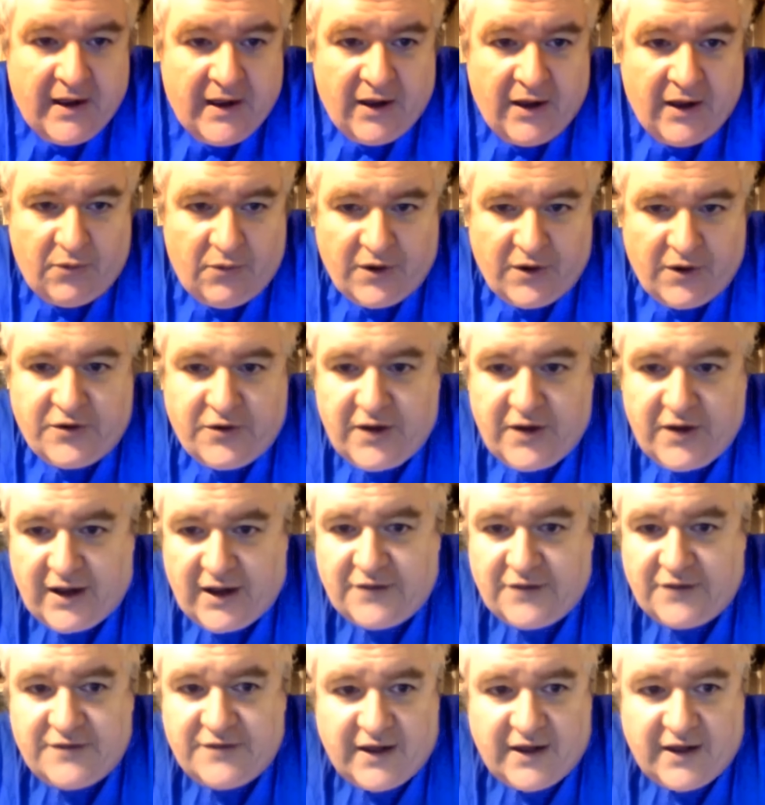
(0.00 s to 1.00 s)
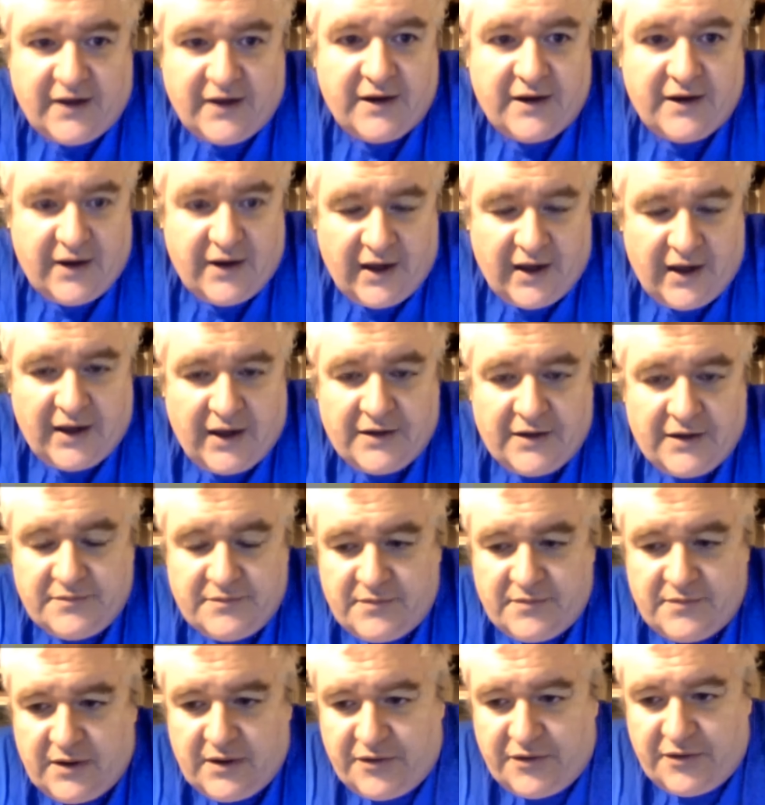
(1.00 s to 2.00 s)
uh, what you guys sent. Uh,
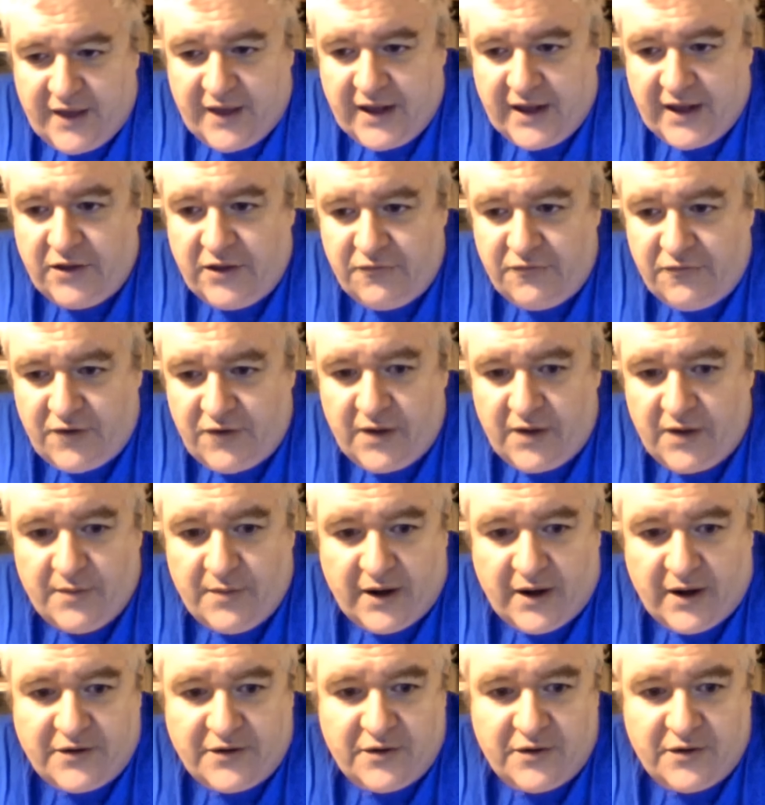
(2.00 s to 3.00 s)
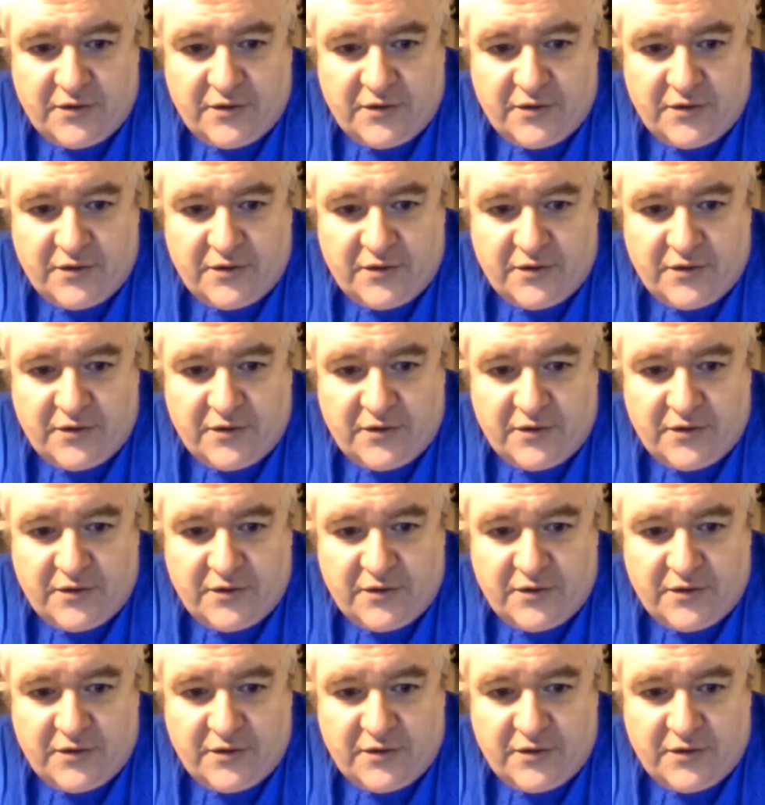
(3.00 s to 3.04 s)
thank you very much.